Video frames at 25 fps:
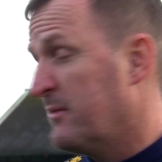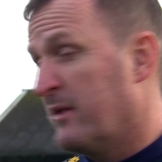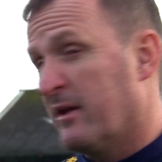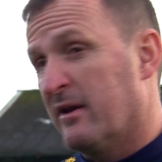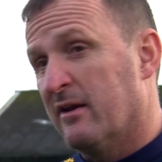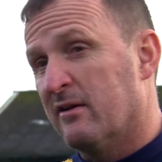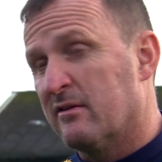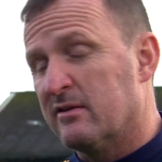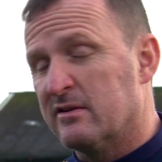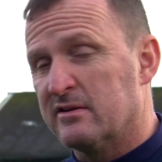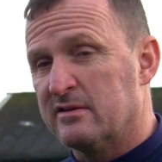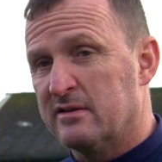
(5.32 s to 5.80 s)
I
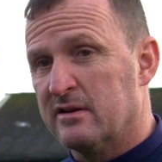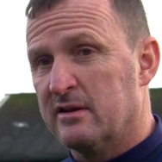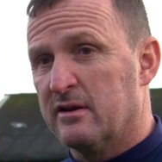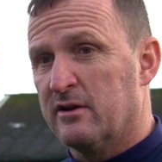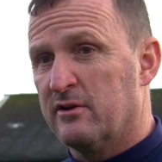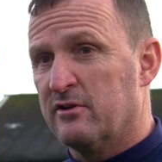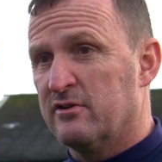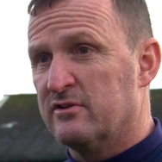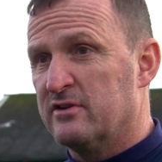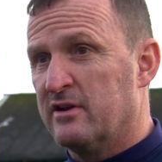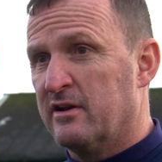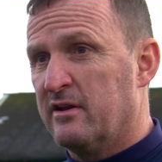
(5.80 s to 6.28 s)
mean, look, it's
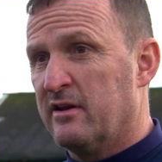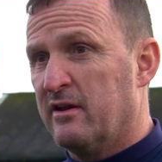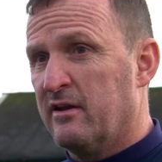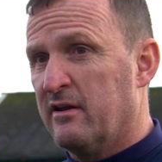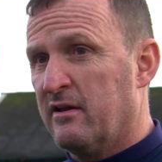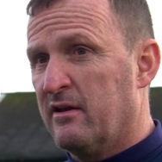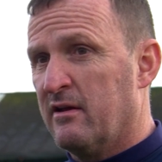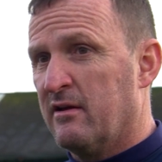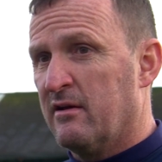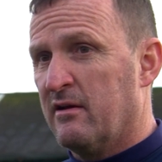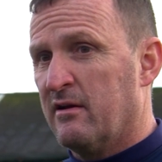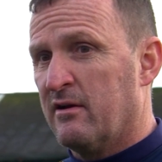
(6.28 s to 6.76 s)
you know
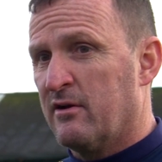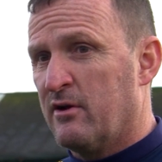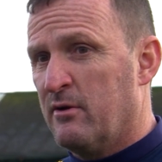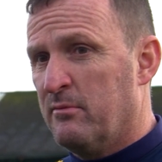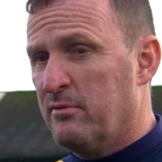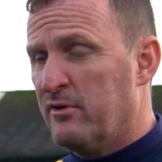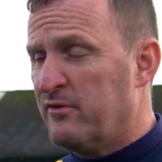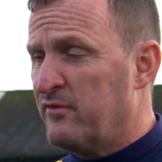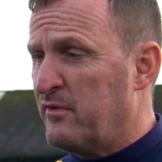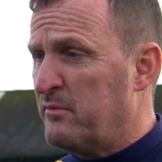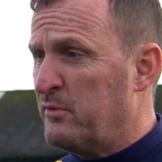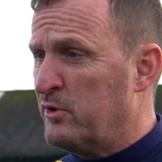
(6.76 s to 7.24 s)
a, a,
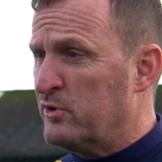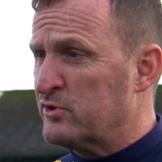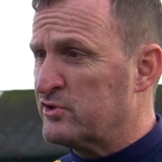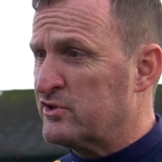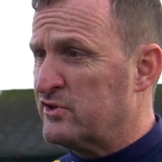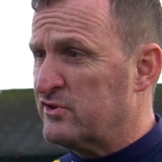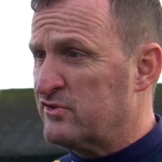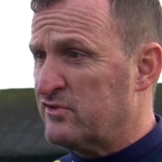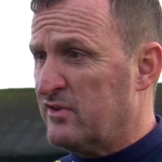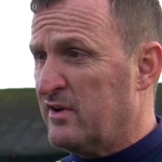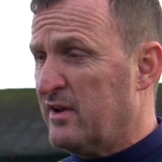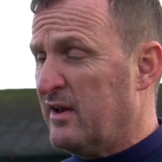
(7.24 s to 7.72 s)
couple of
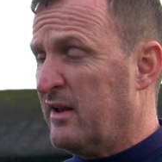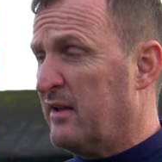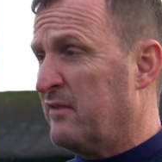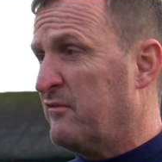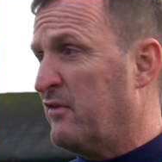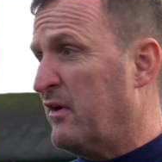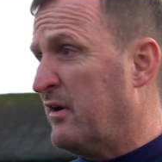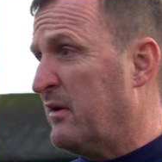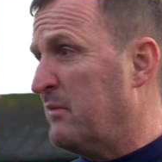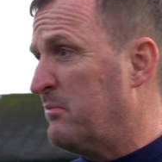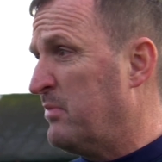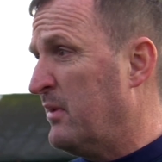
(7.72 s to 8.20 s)
emotions really.
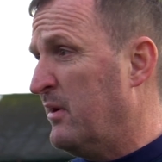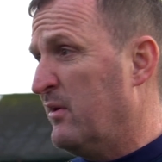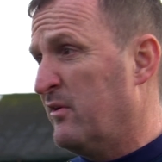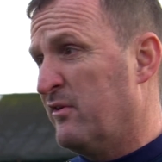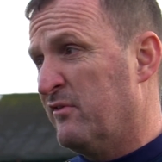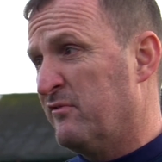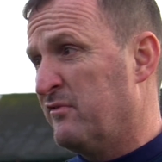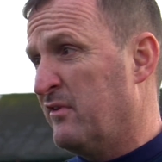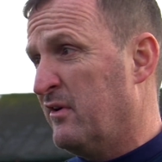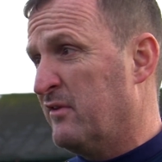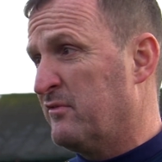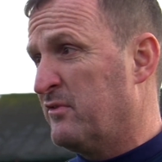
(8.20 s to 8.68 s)
Very
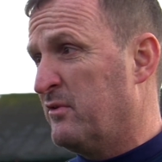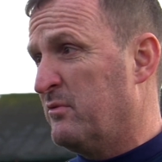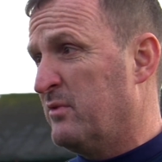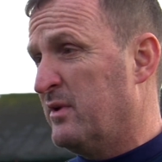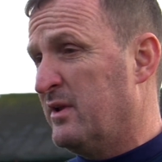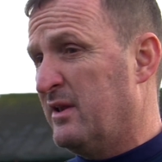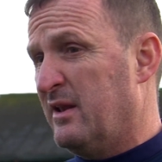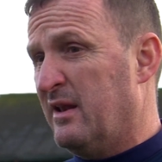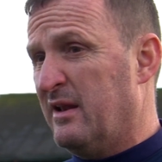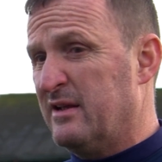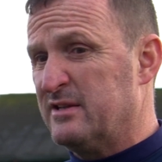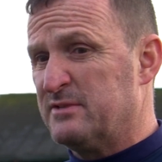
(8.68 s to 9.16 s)
proud of, of the
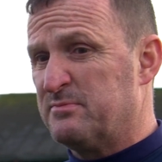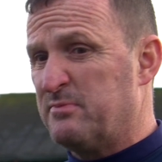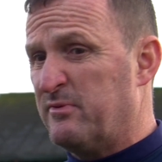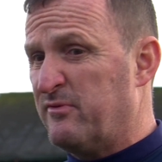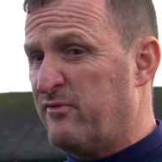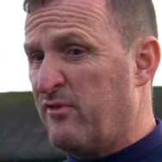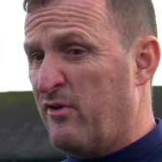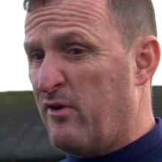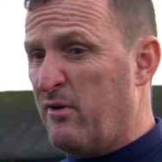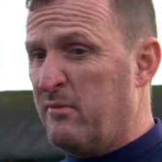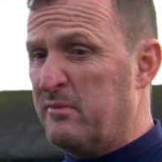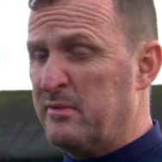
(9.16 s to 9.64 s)
way the lads
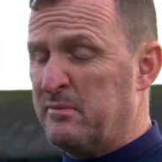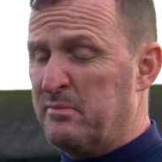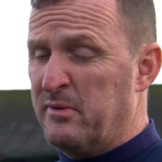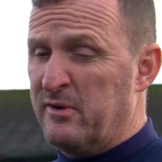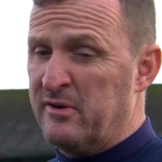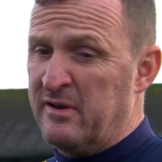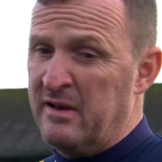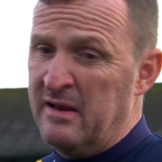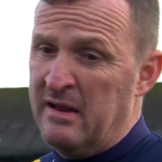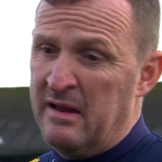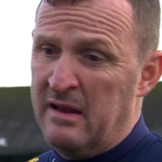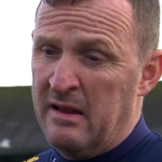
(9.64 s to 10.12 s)
performed,
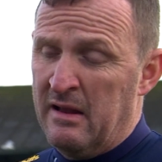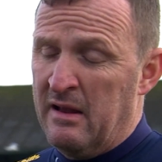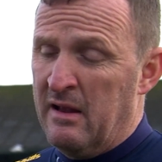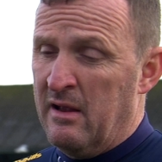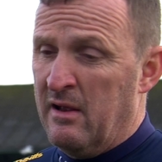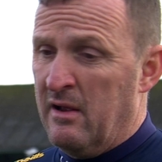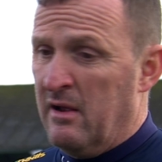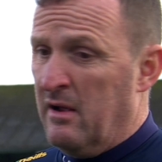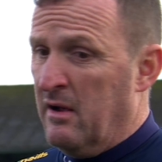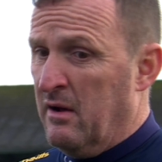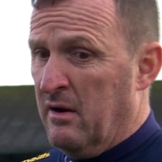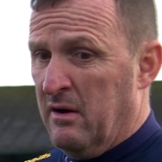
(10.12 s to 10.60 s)
but
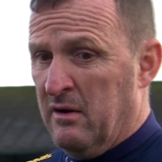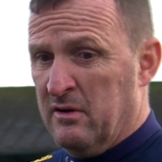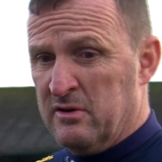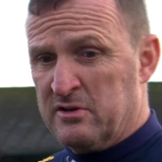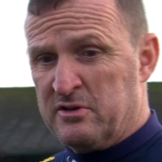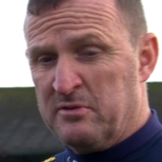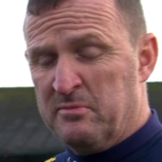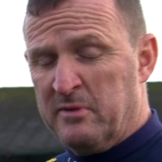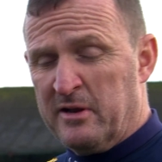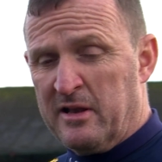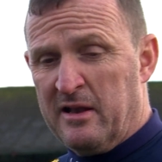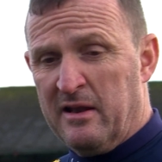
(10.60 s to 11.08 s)

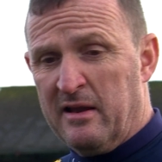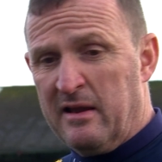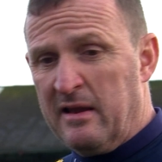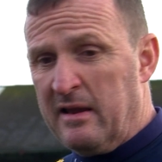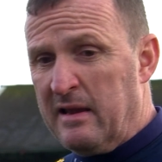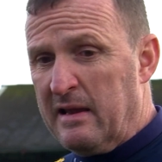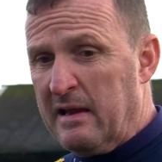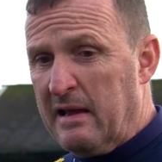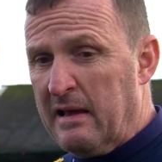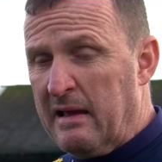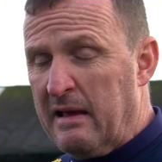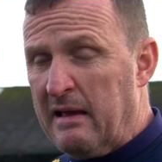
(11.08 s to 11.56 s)

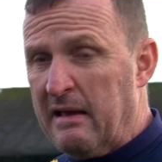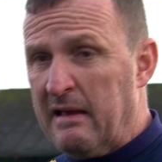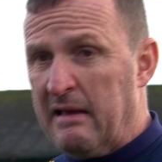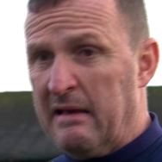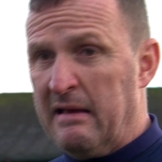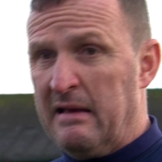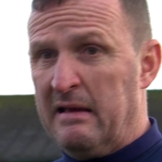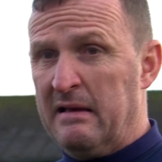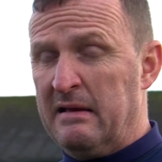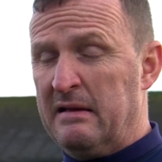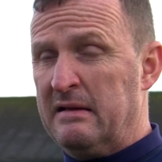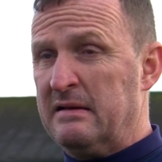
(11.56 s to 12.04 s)
ultimately, uh,
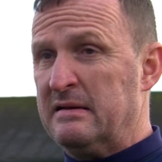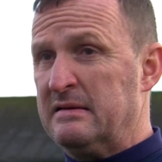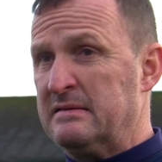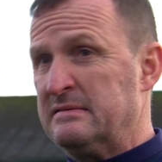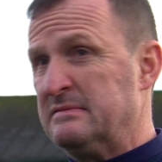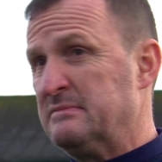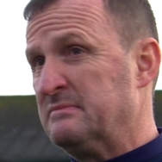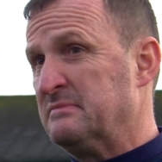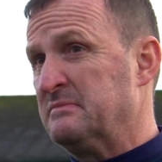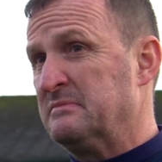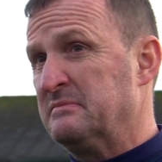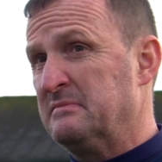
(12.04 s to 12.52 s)

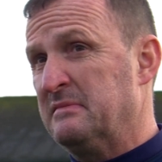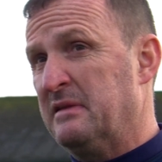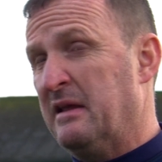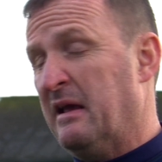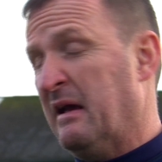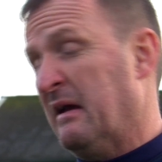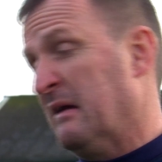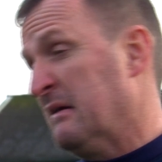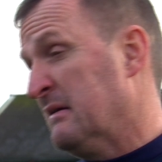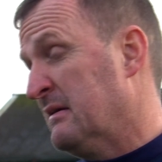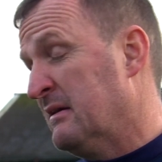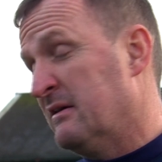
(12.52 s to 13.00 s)

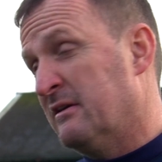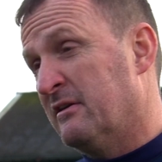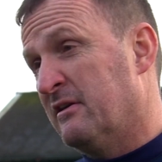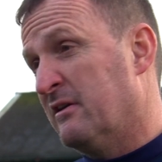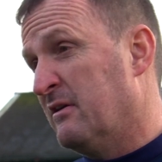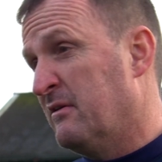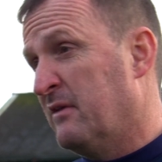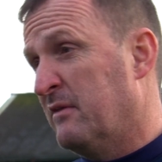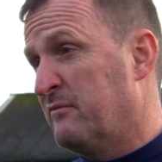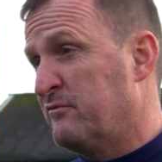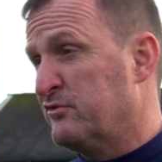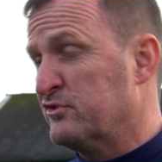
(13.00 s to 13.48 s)
yeah, I,
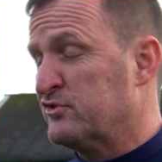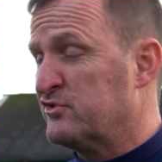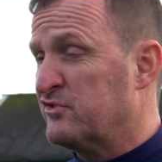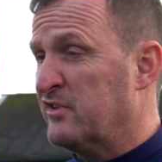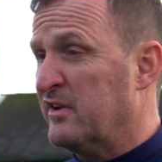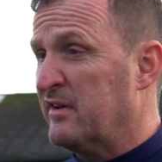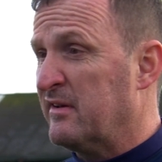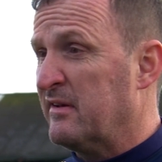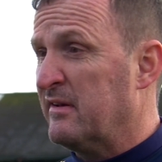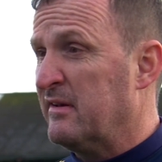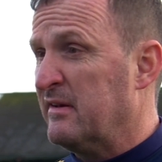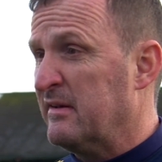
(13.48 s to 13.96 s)
am
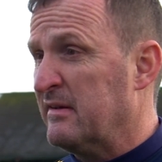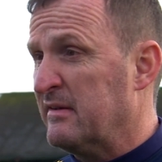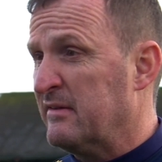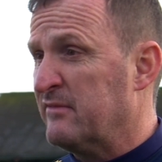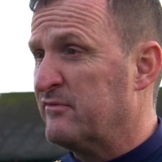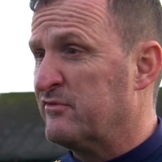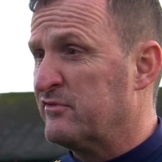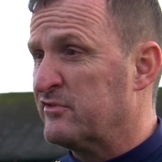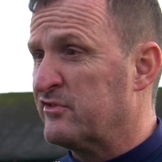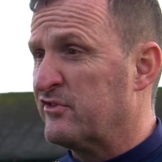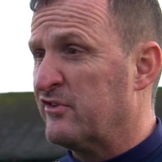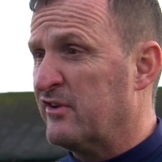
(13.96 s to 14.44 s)
frustrated.
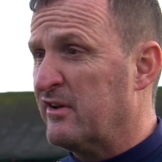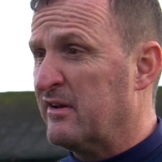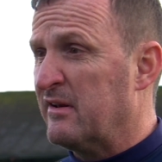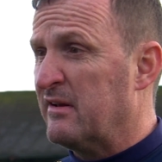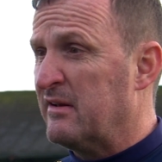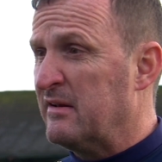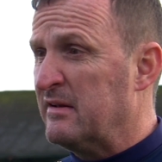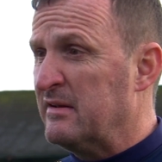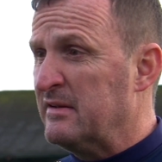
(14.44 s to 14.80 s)
I'm frustrated.